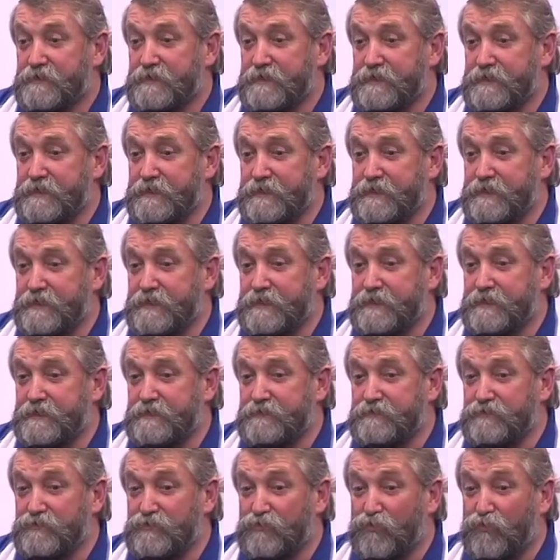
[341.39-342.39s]

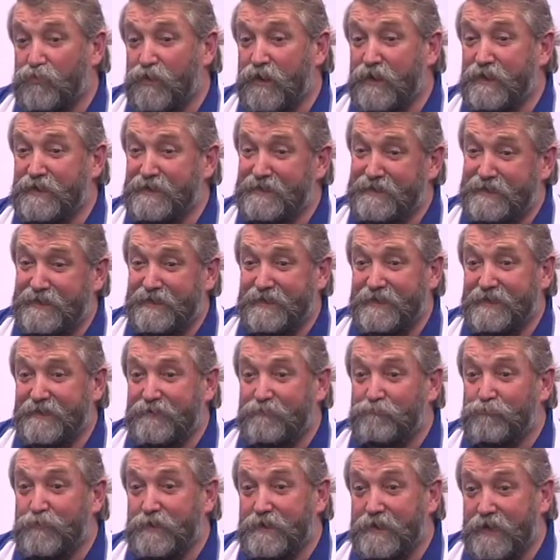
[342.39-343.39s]

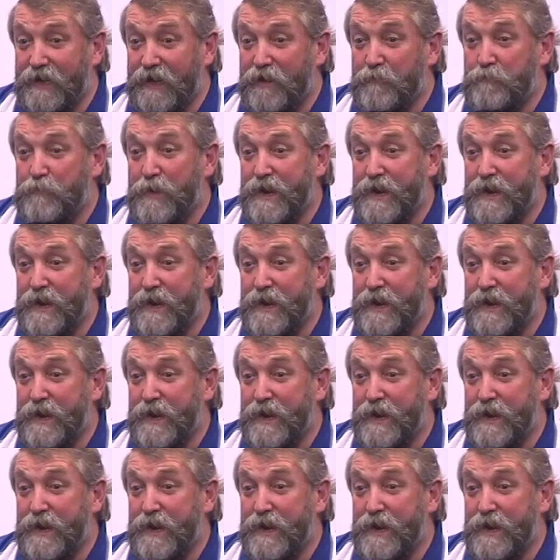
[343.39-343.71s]
Ranella